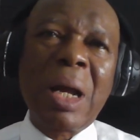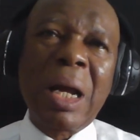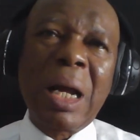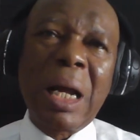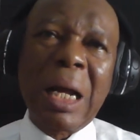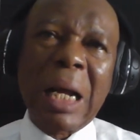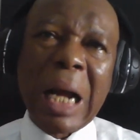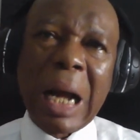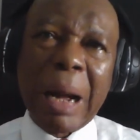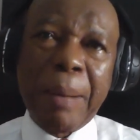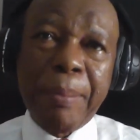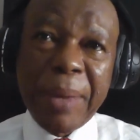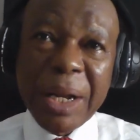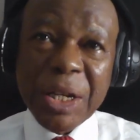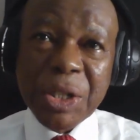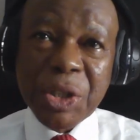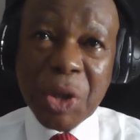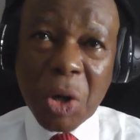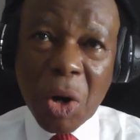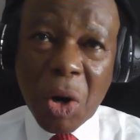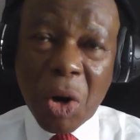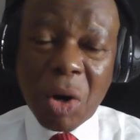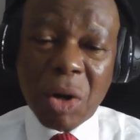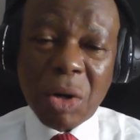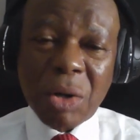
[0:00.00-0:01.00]

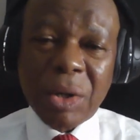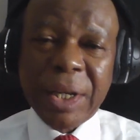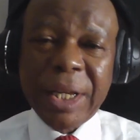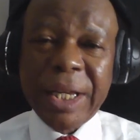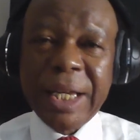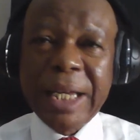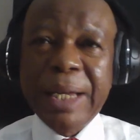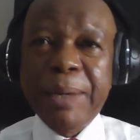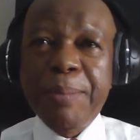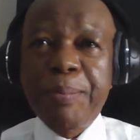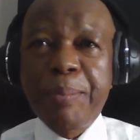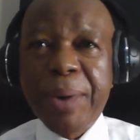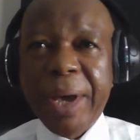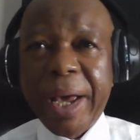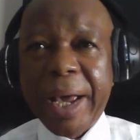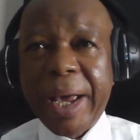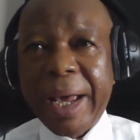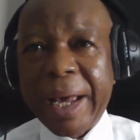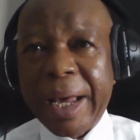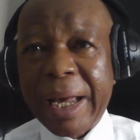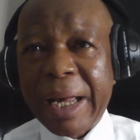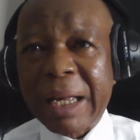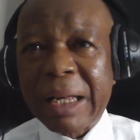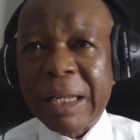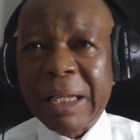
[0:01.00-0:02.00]
Amazon,
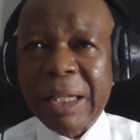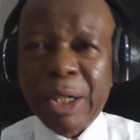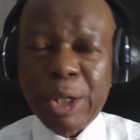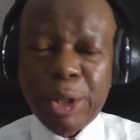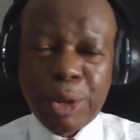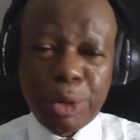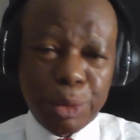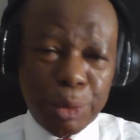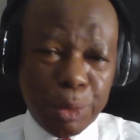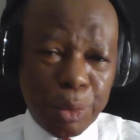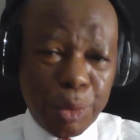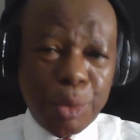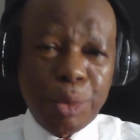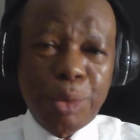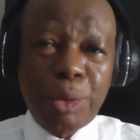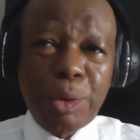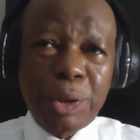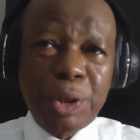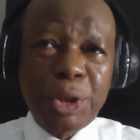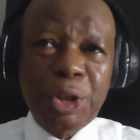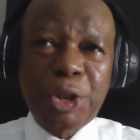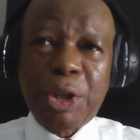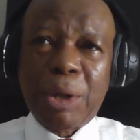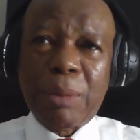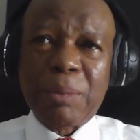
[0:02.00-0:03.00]
eBay, Google
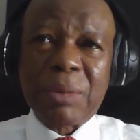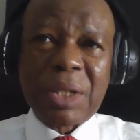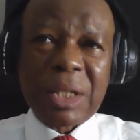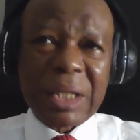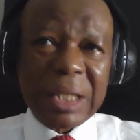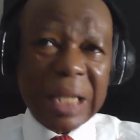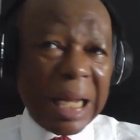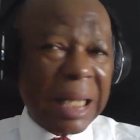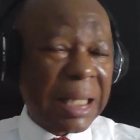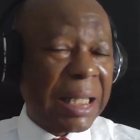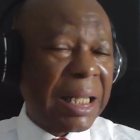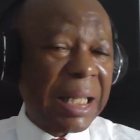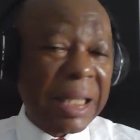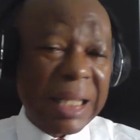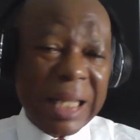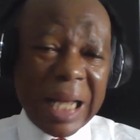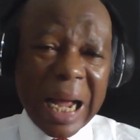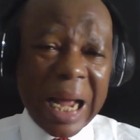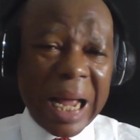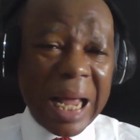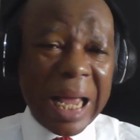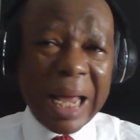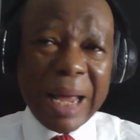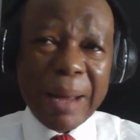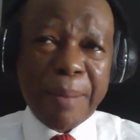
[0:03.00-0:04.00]
jump-started their
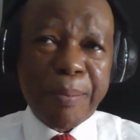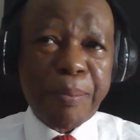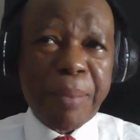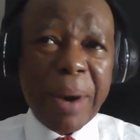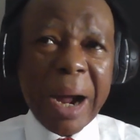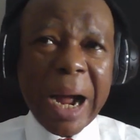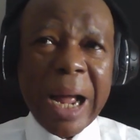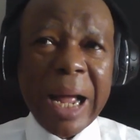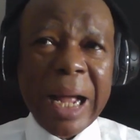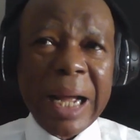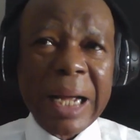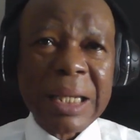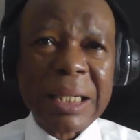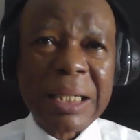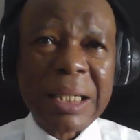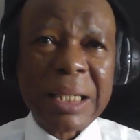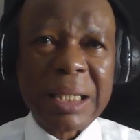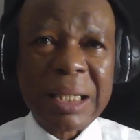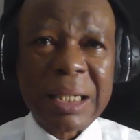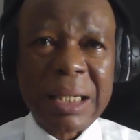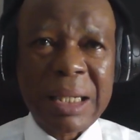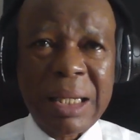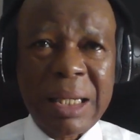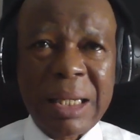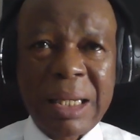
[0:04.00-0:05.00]
empires.
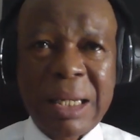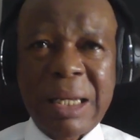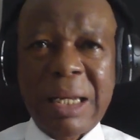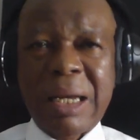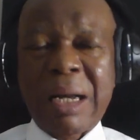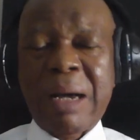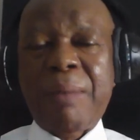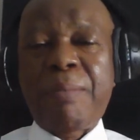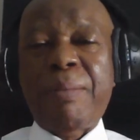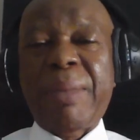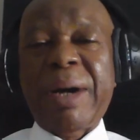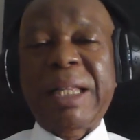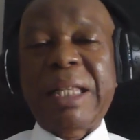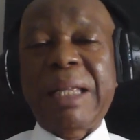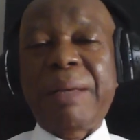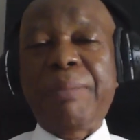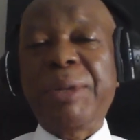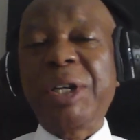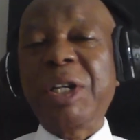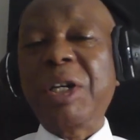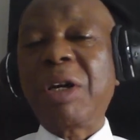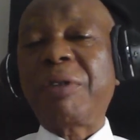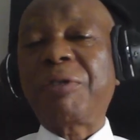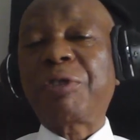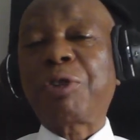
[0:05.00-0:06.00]
By the
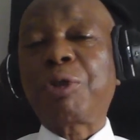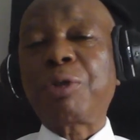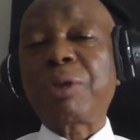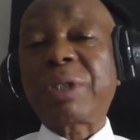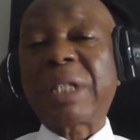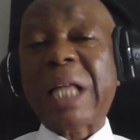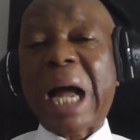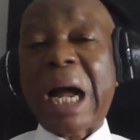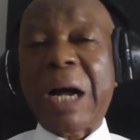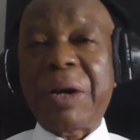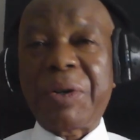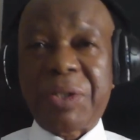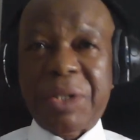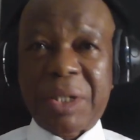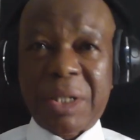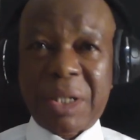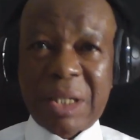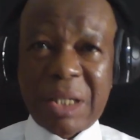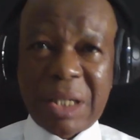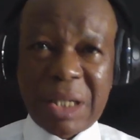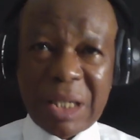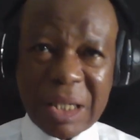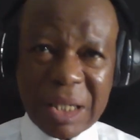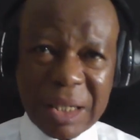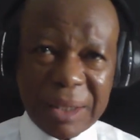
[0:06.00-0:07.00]
middle of
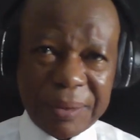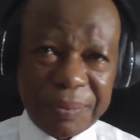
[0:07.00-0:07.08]
2000s,